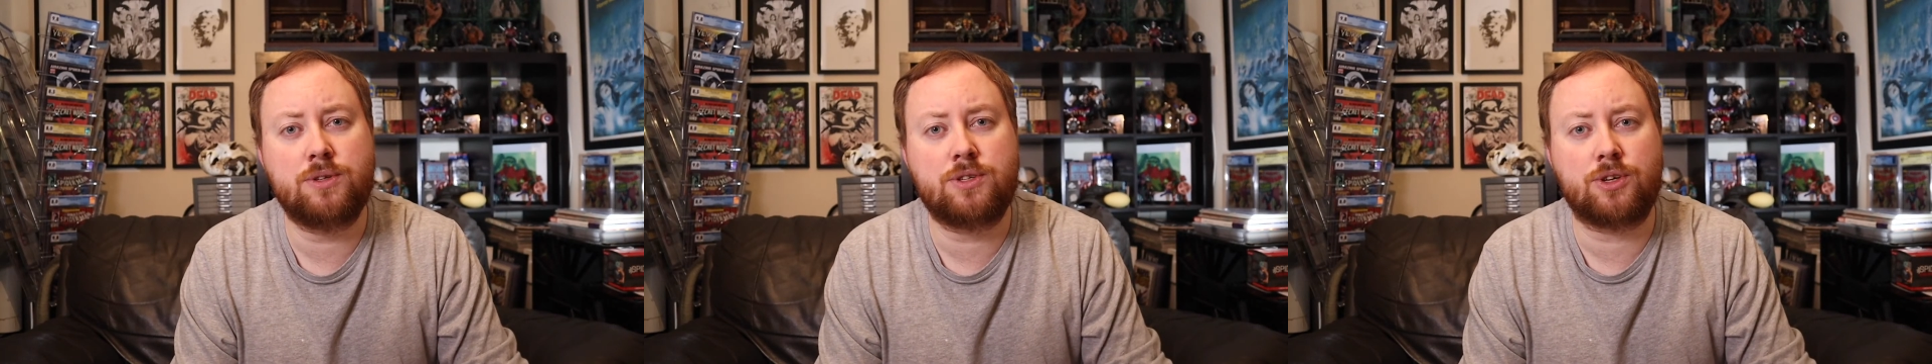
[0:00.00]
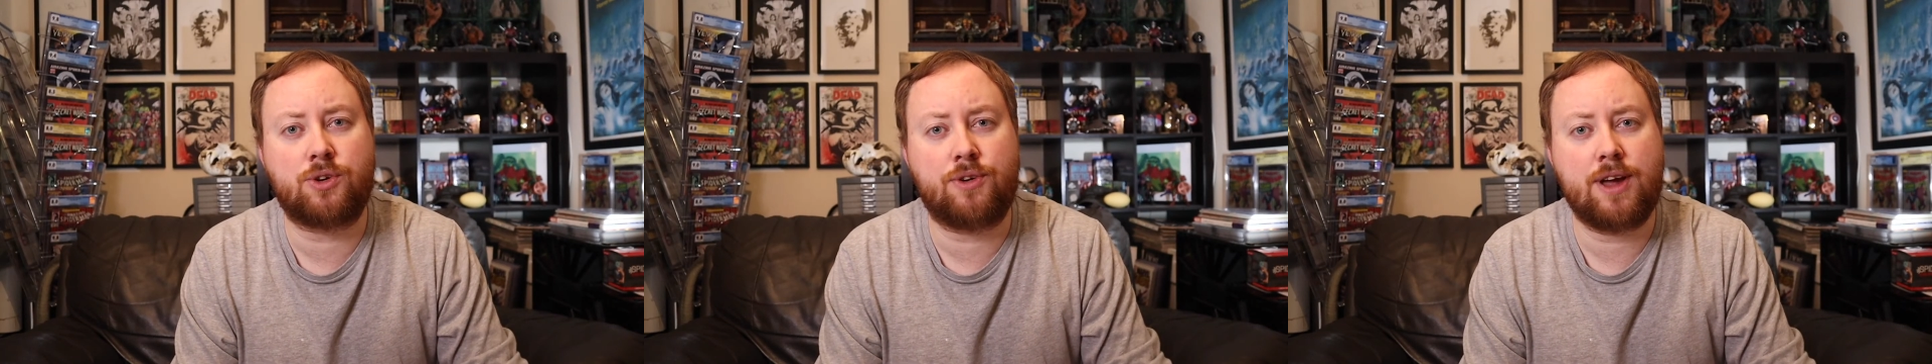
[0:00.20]

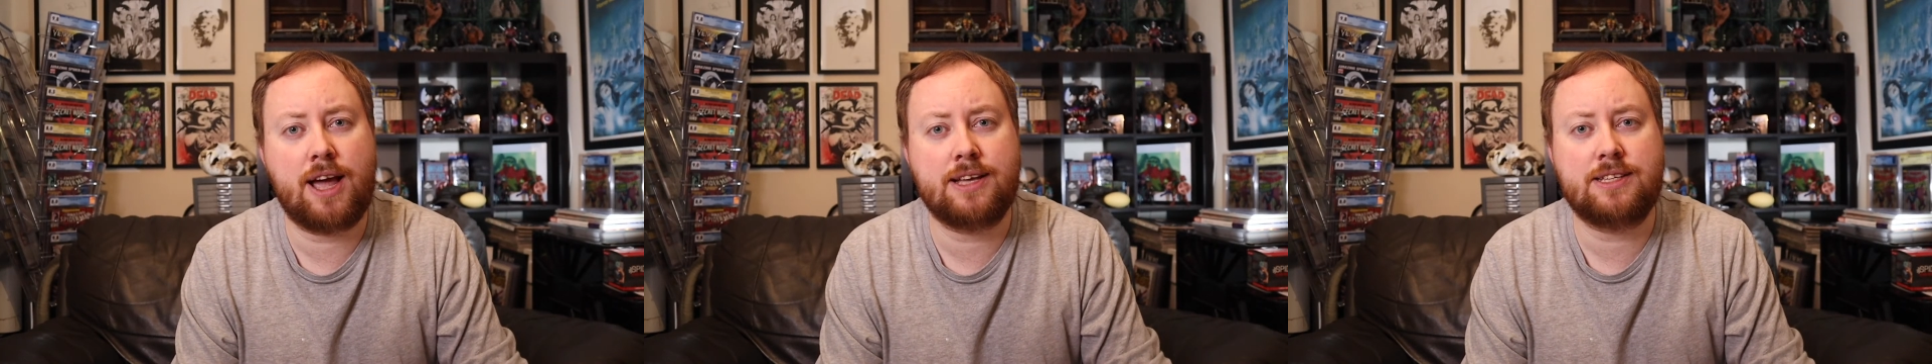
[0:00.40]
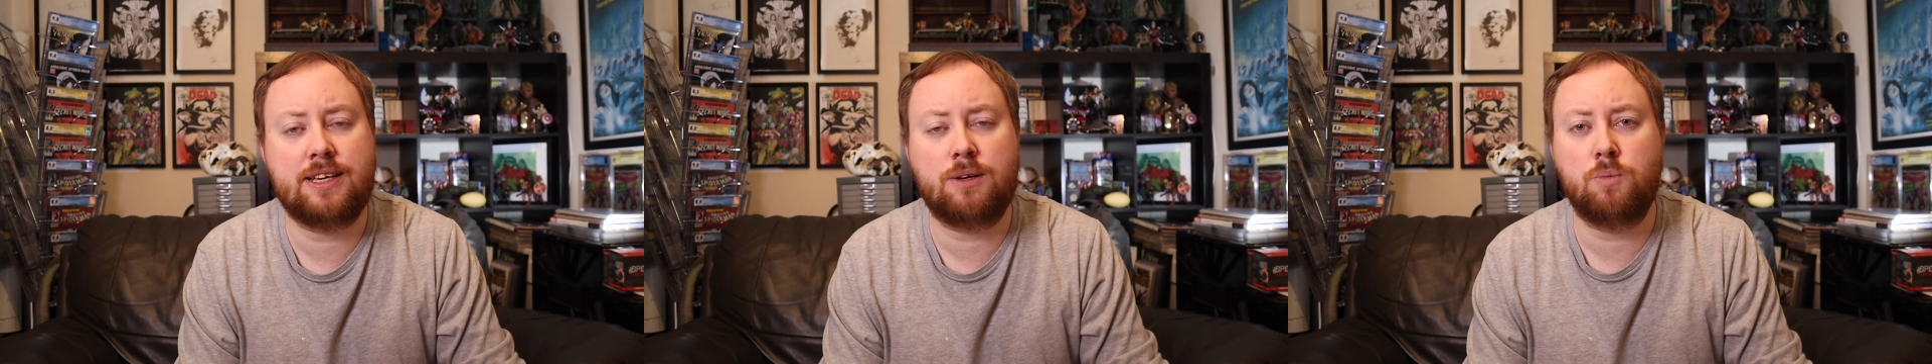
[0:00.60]
to
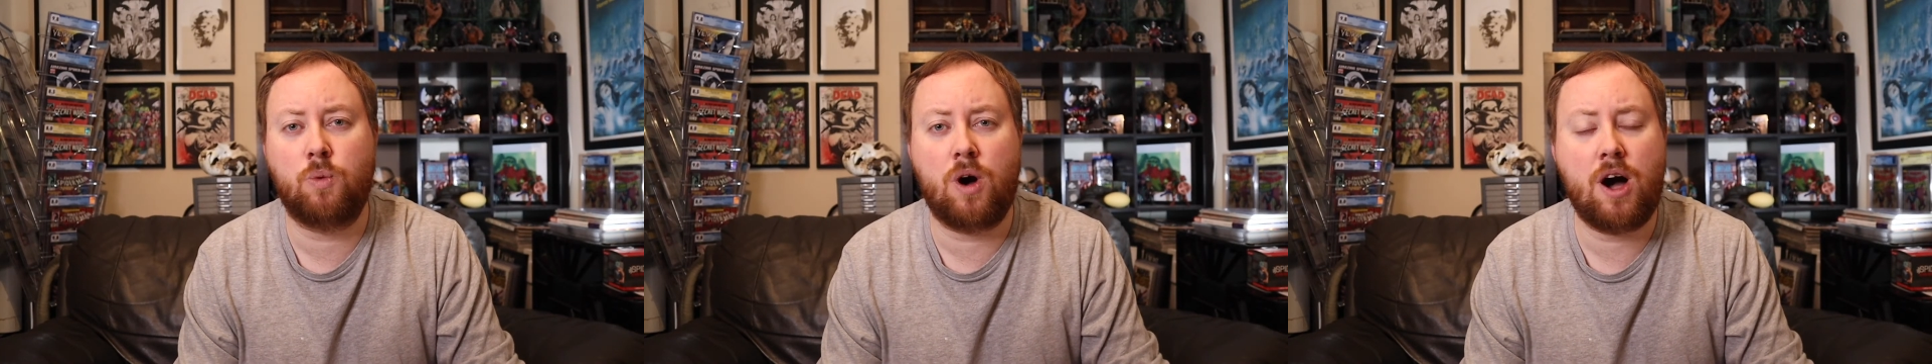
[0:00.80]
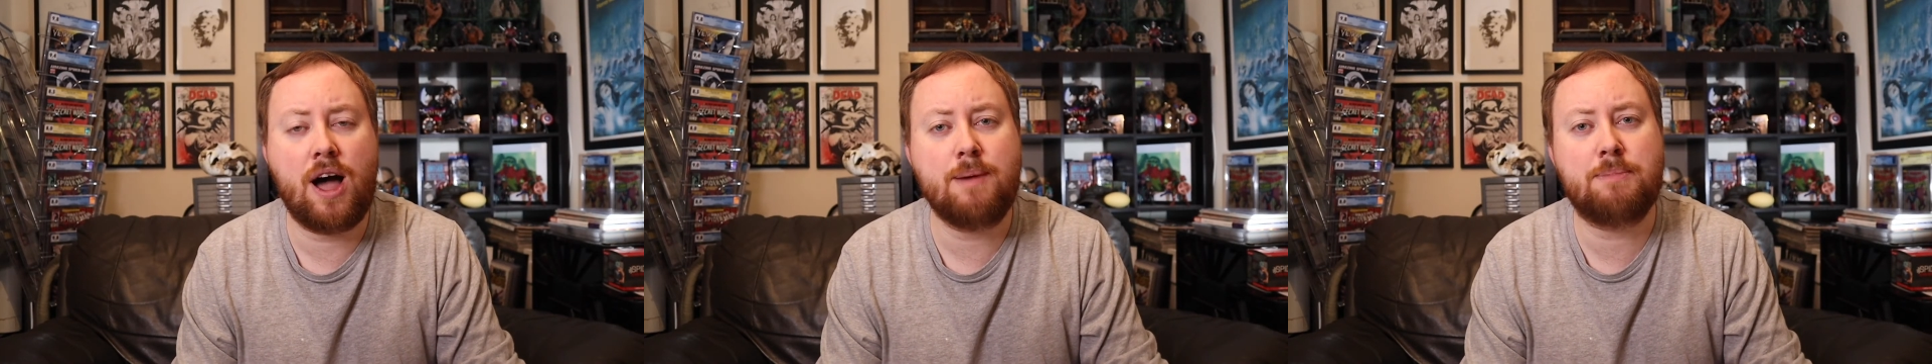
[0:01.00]
creating what
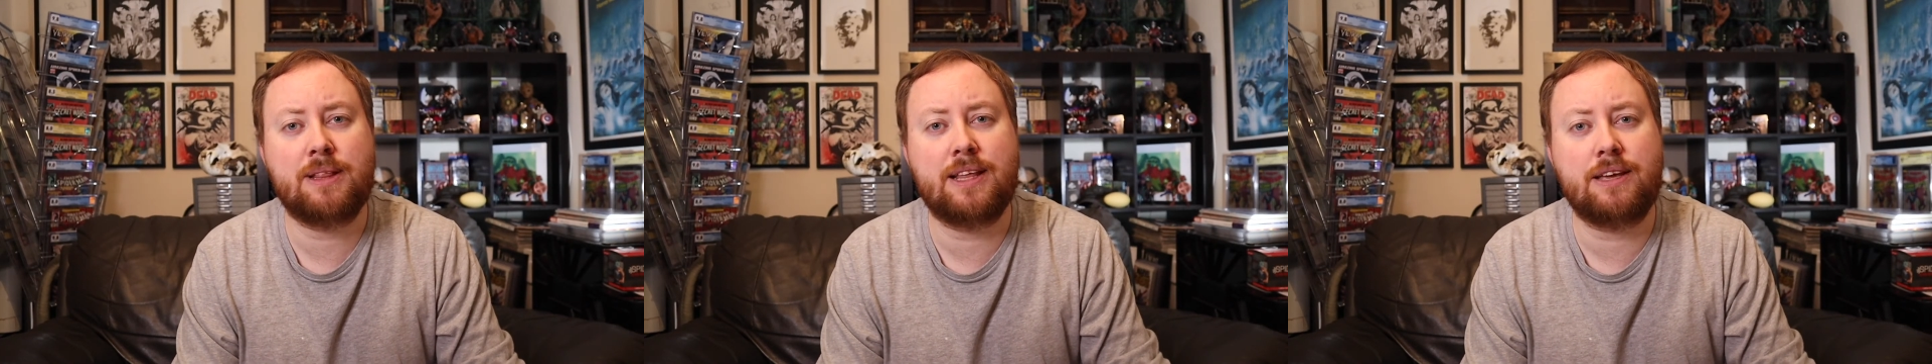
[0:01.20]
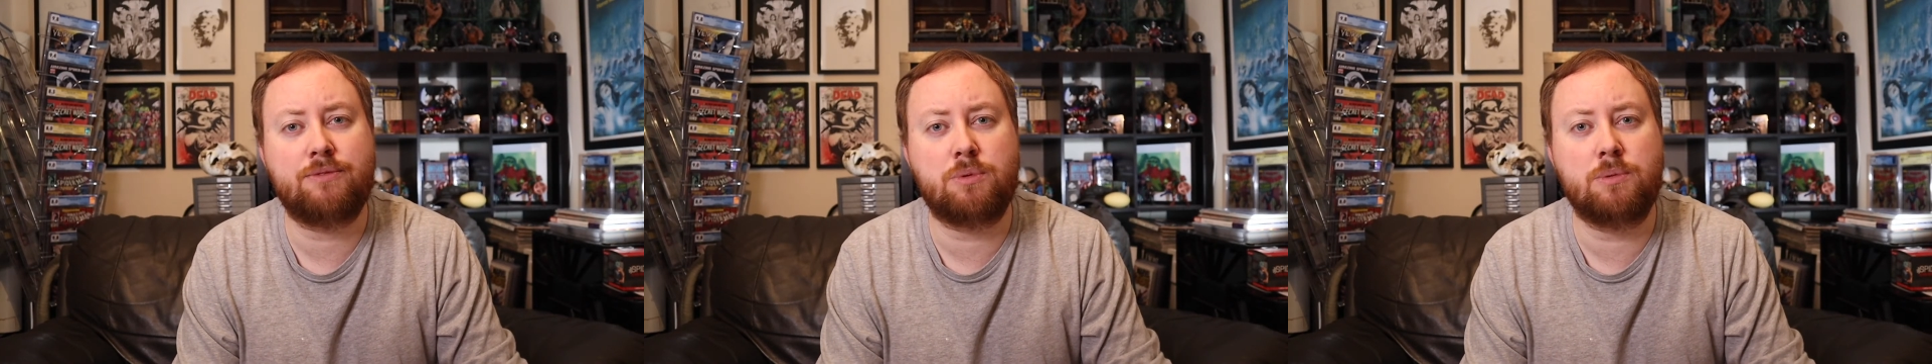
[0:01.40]
I
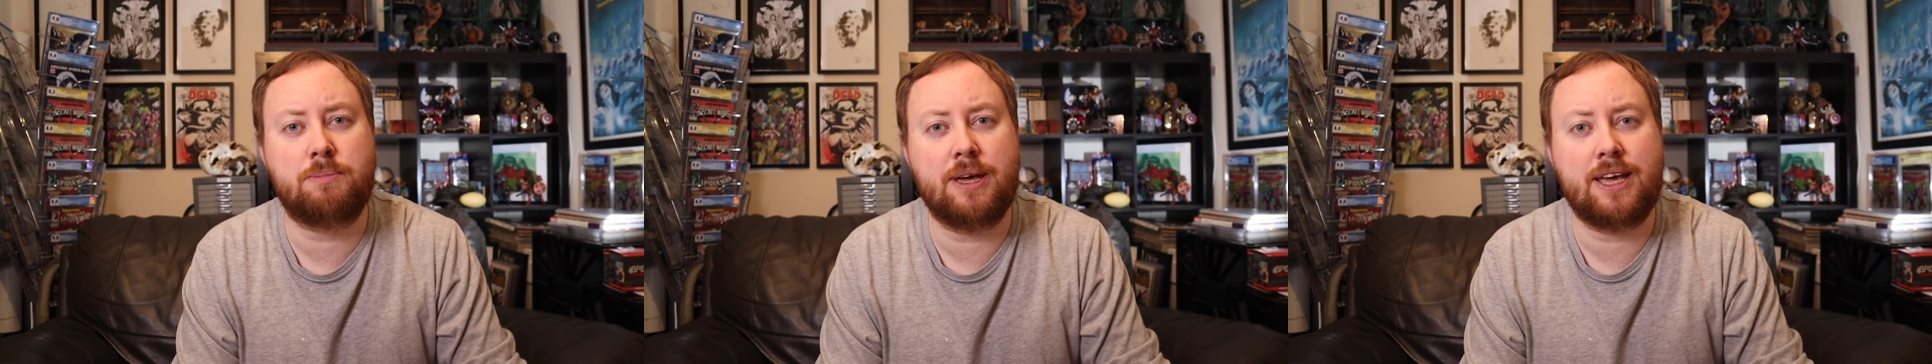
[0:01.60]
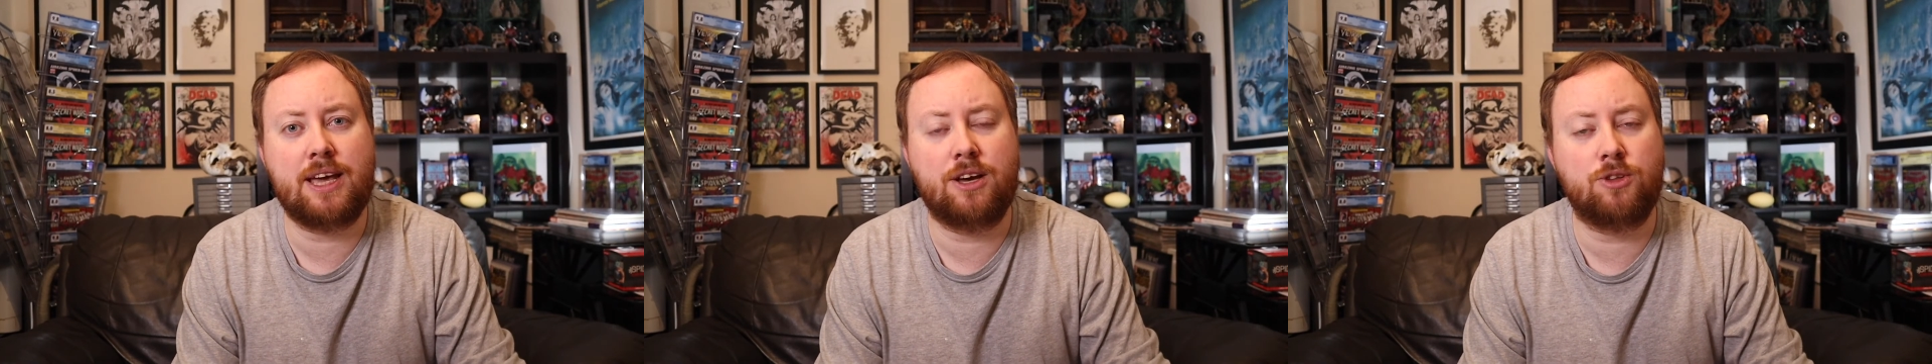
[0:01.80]
believe will
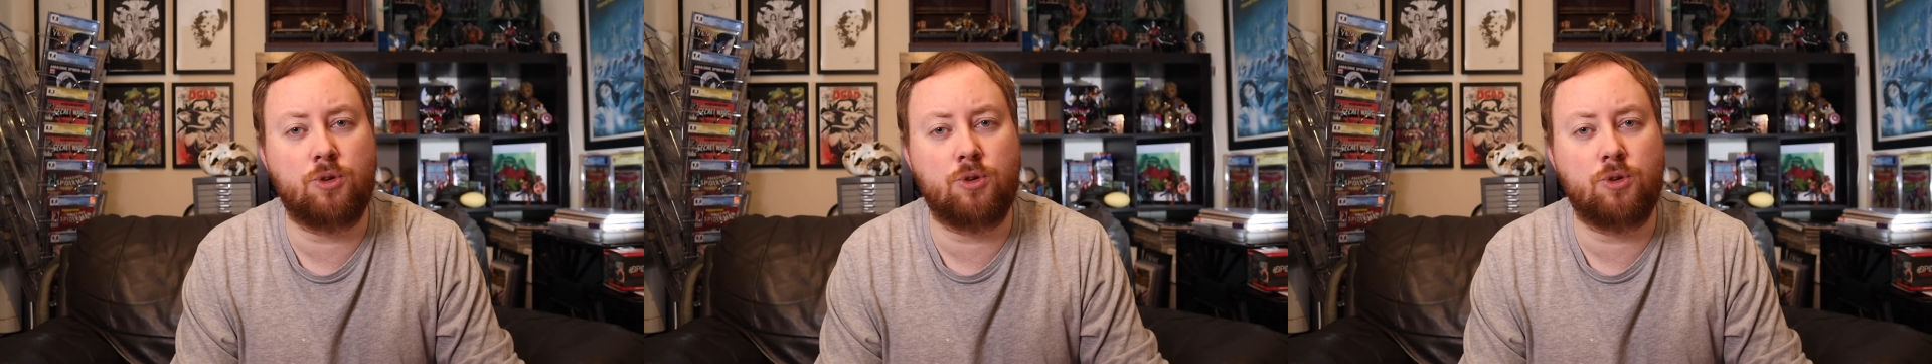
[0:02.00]
be an